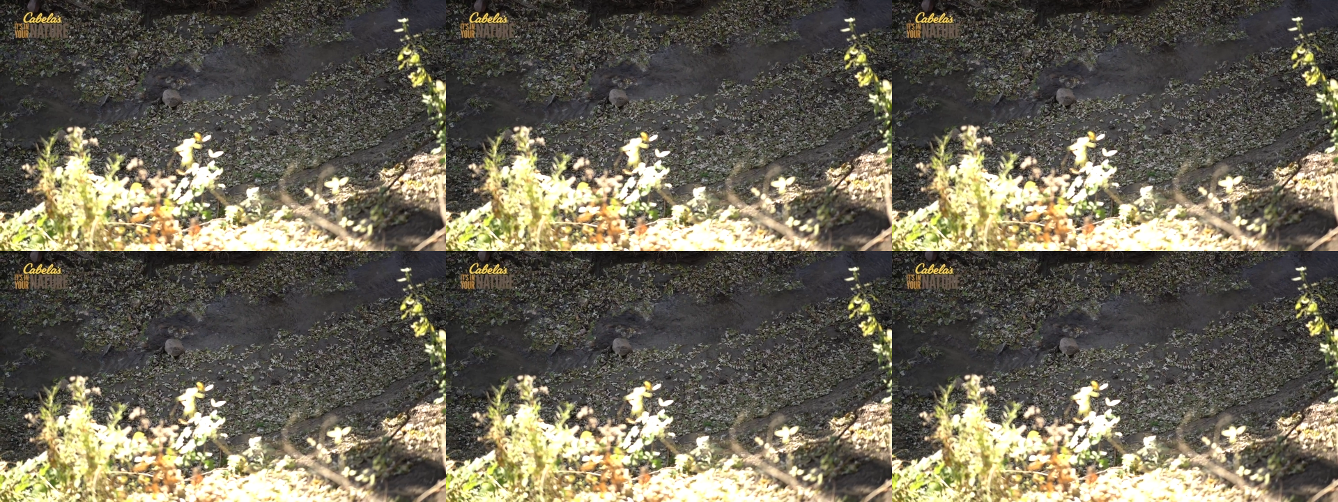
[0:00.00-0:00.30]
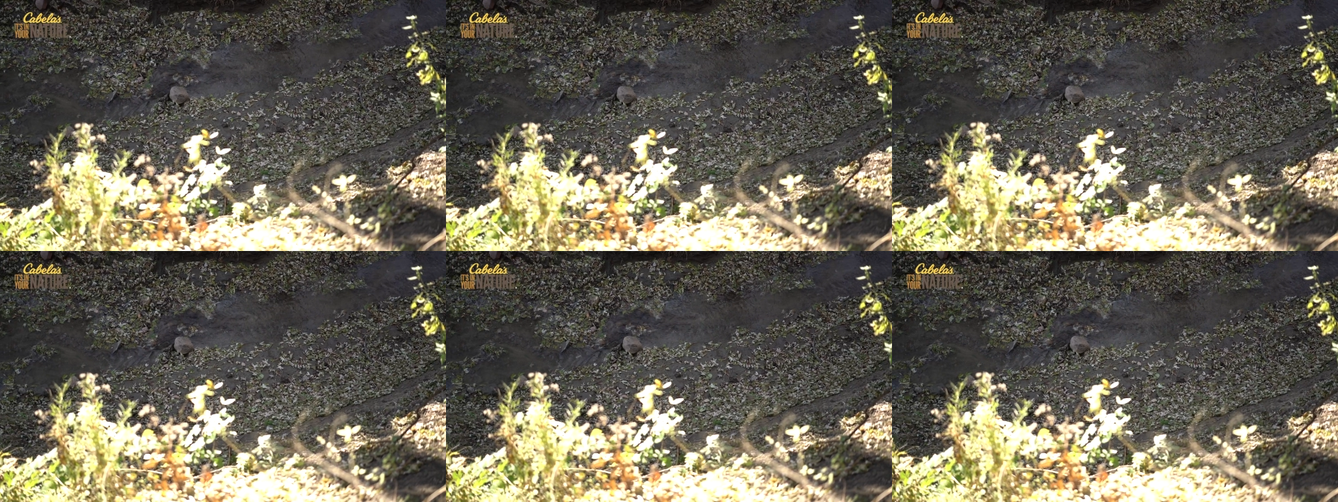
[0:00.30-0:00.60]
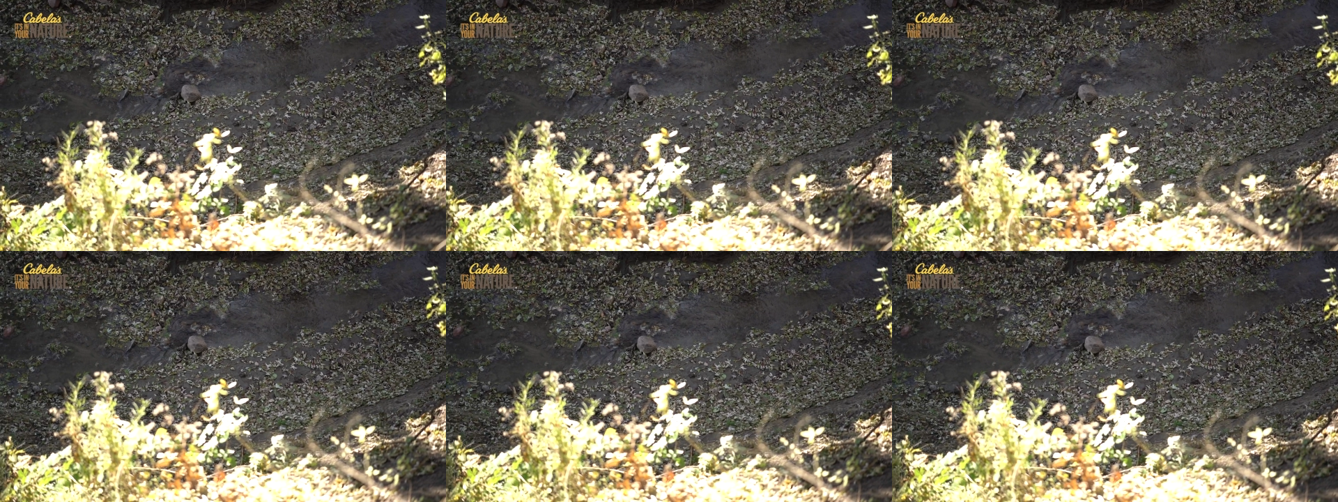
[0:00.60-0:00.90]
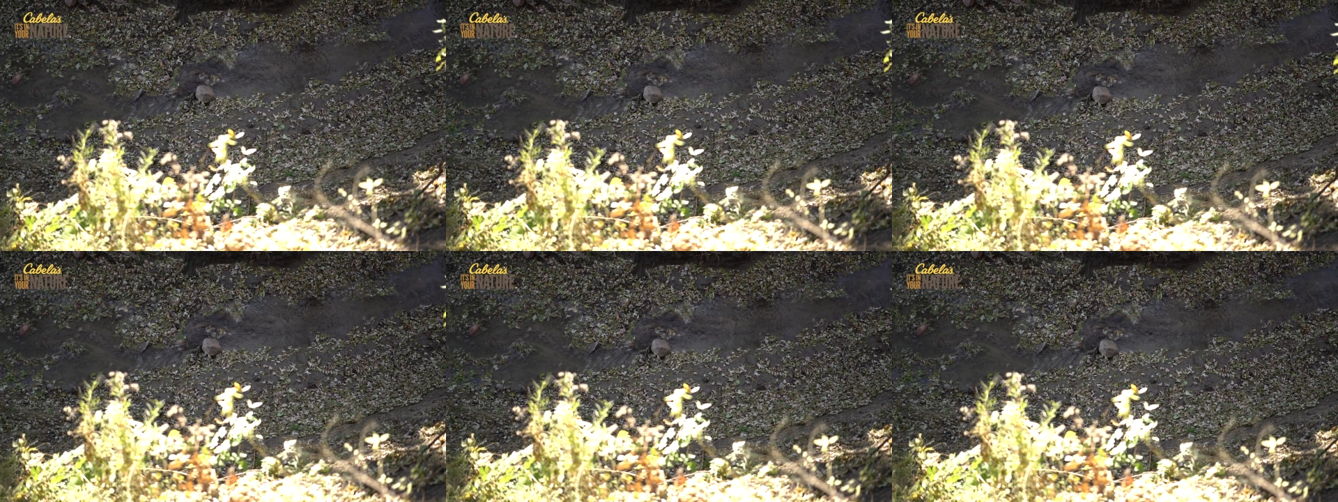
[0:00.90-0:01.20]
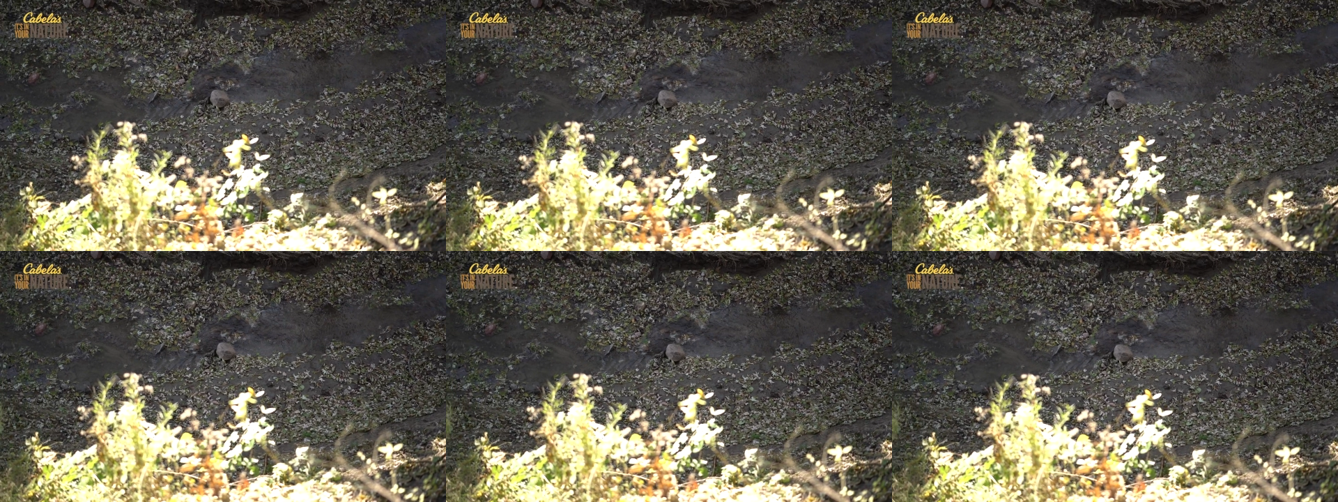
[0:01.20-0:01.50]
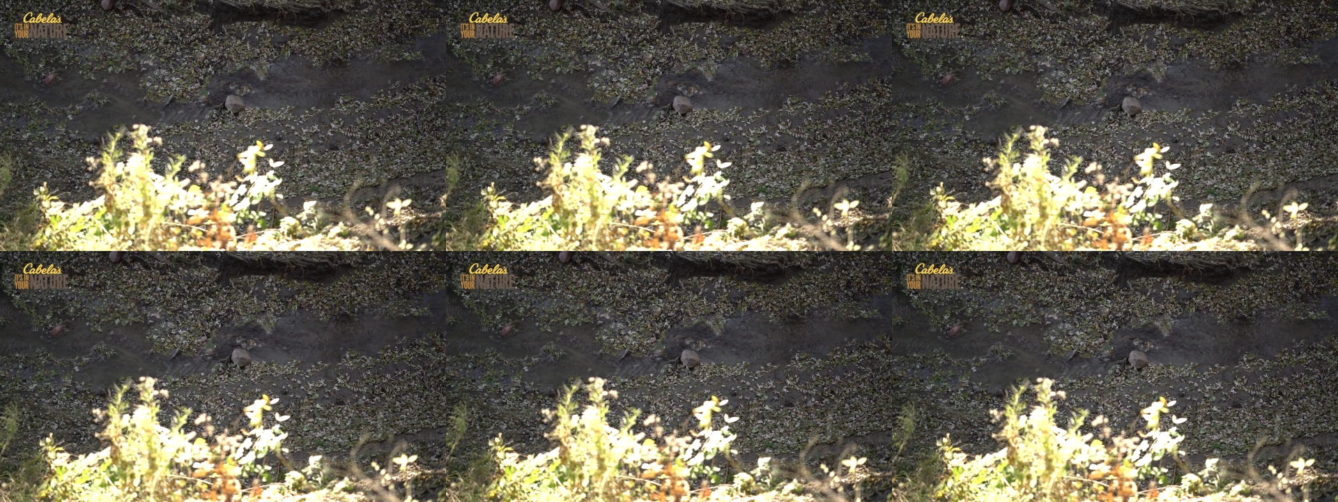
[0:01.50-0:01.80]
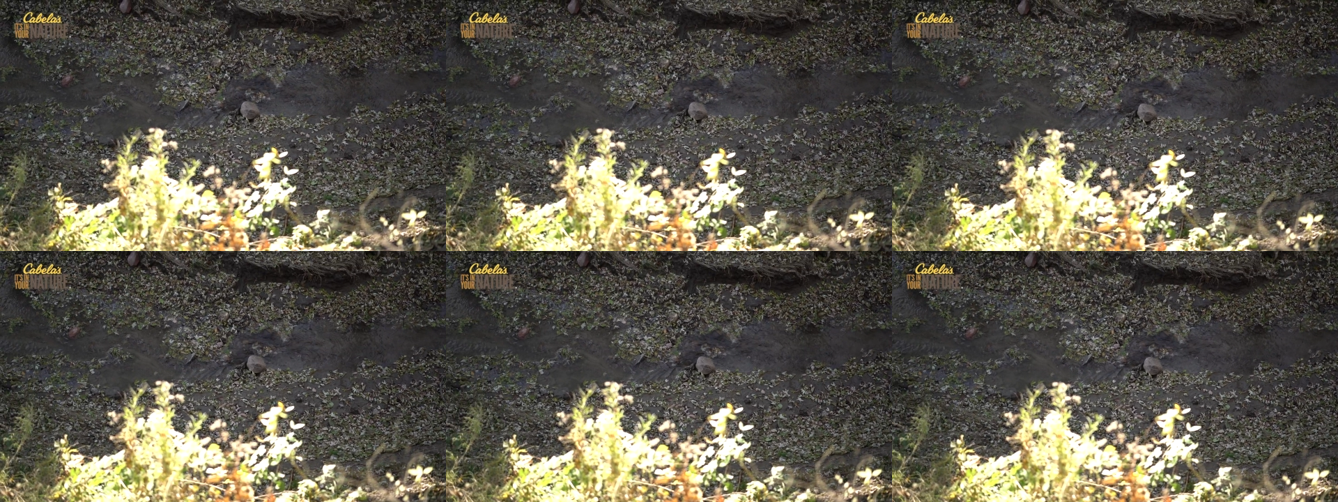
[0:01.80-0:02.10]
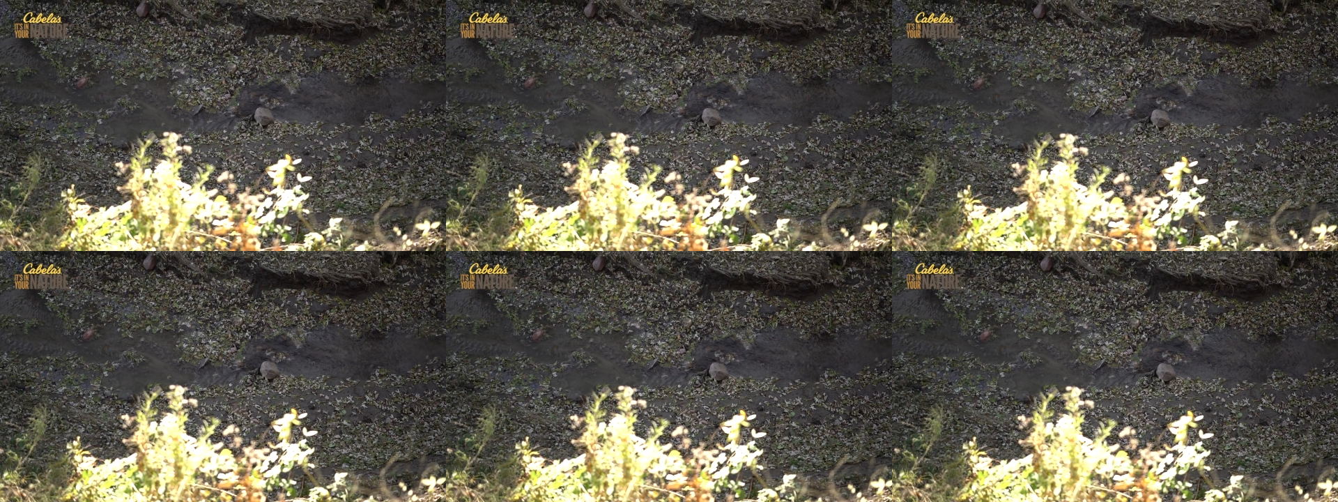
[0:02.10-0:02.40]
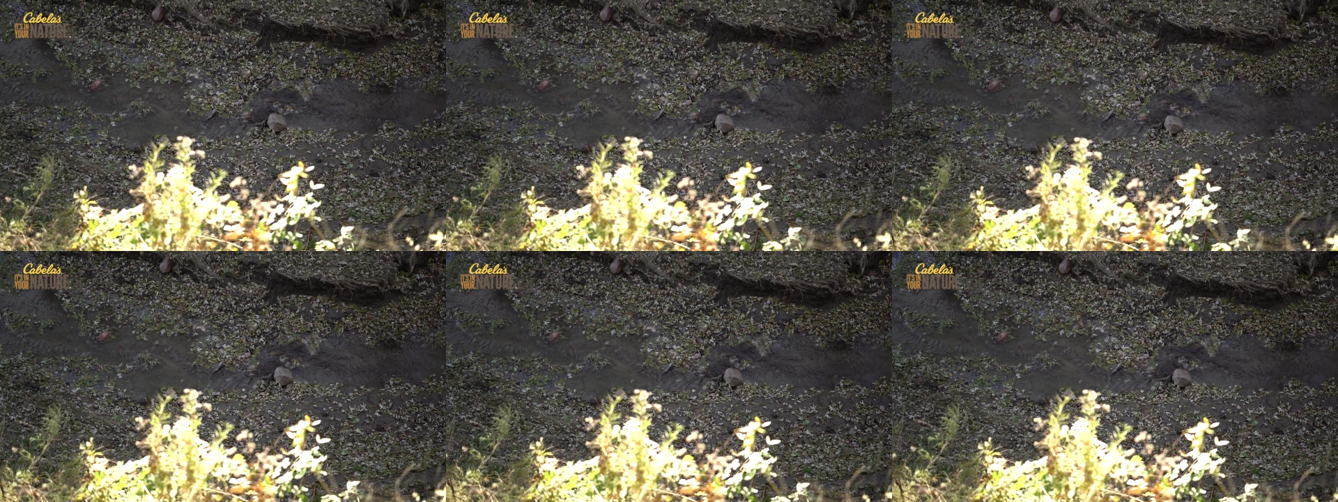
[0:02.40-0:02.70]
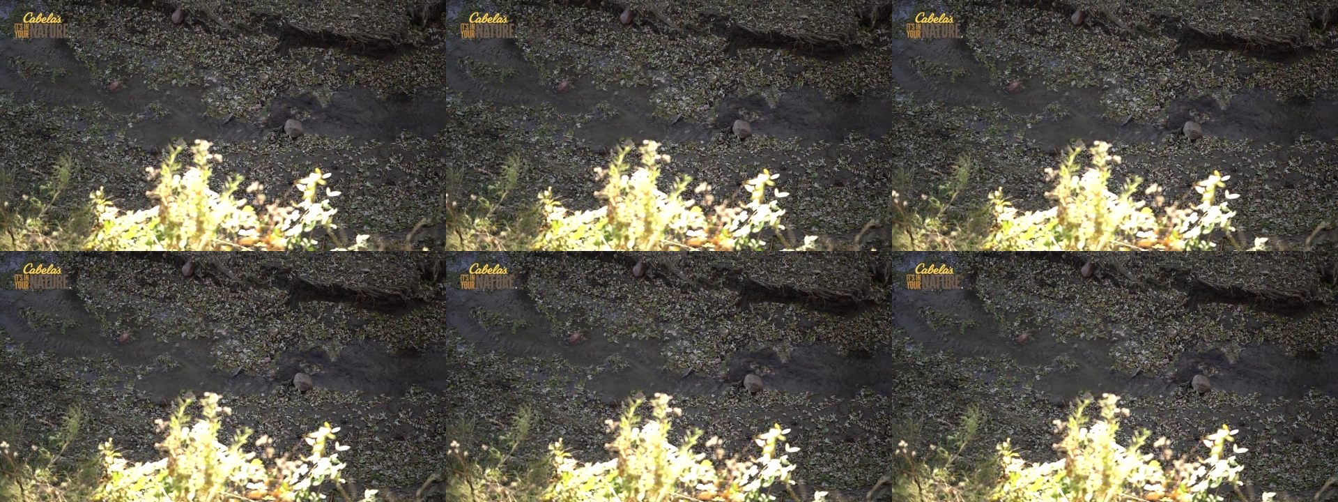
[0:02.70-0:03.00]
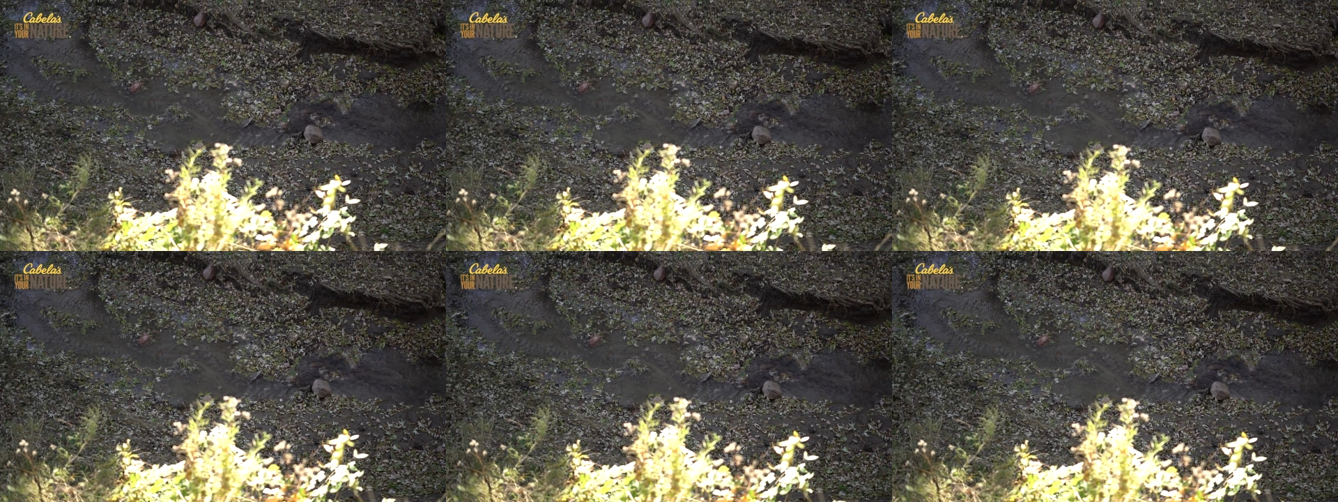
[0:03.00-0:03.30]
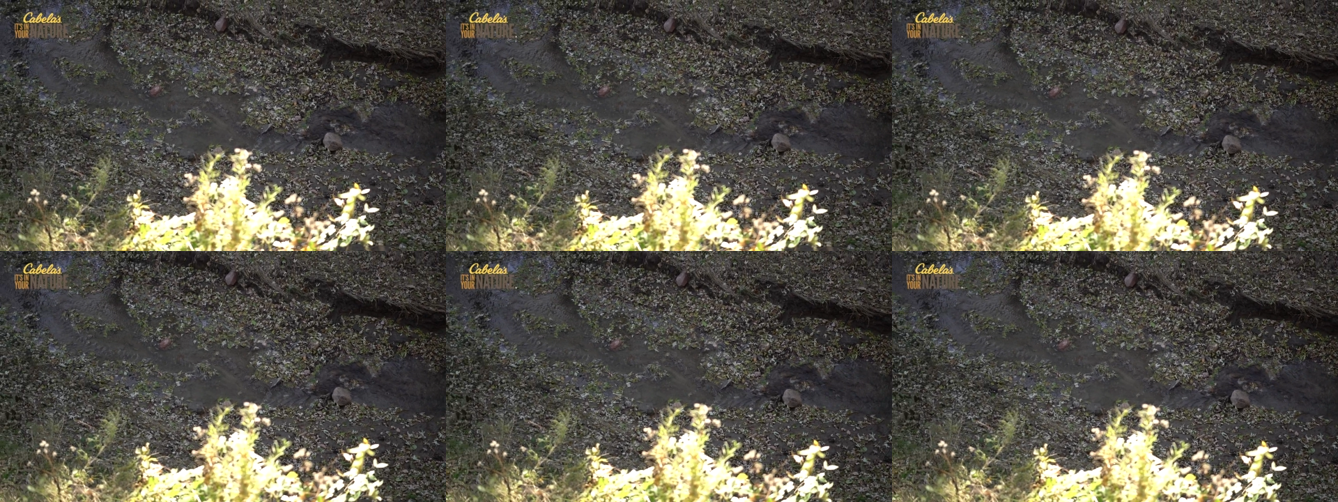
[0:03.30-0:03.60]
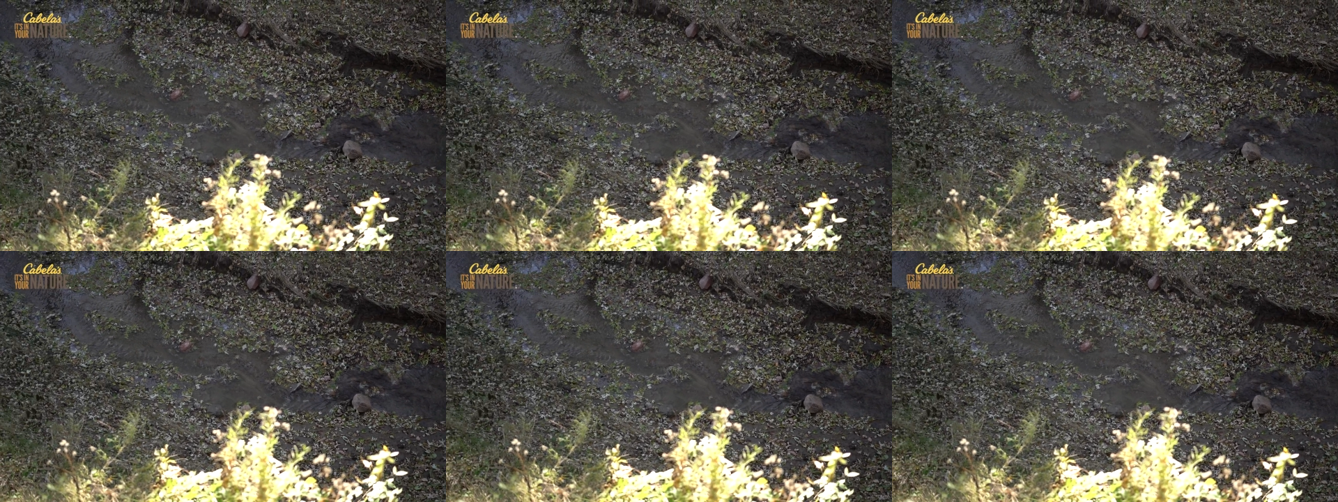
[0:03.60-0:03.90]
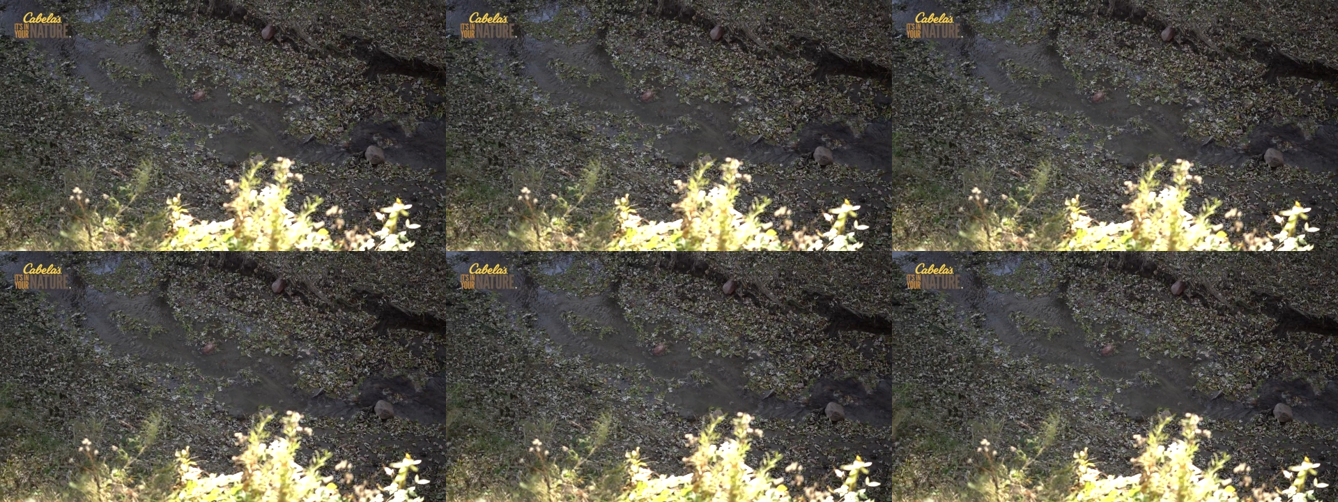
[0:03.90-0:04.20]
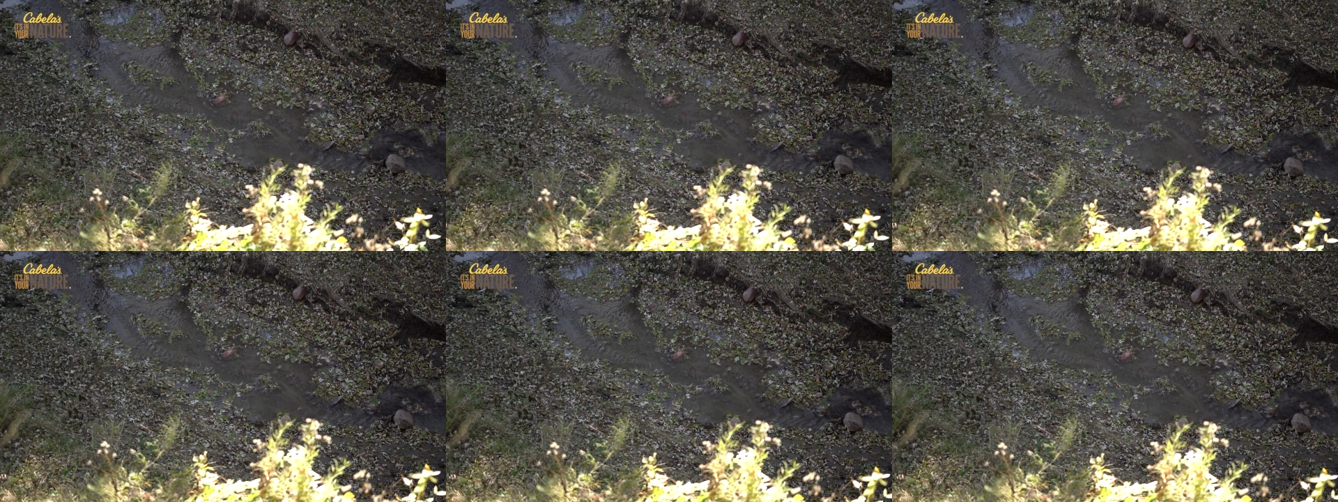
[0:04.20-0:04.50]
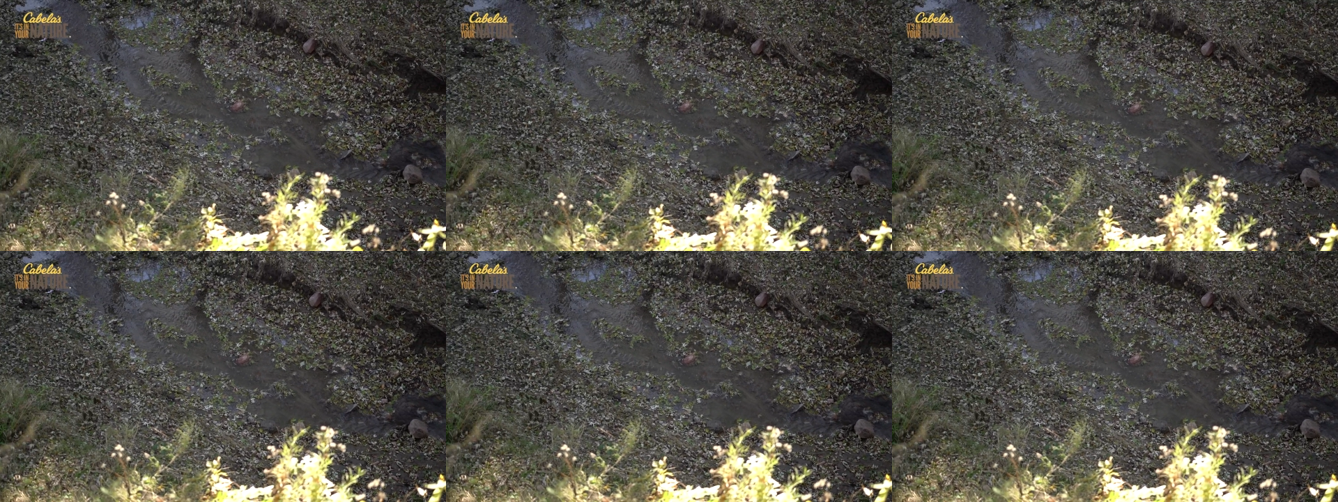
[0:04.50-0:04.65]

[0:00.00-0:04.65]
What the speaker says: (no speaker visible)